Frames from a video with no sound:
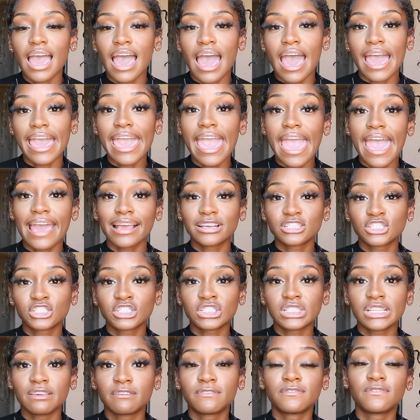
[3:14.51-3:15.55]
I
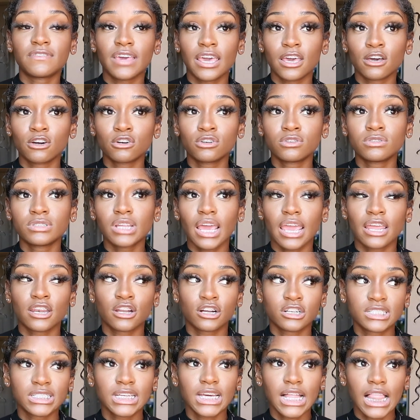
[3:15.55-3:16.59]
actually failed a
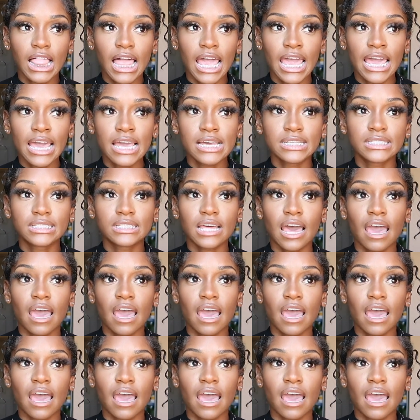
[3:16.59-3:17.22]
nursing class.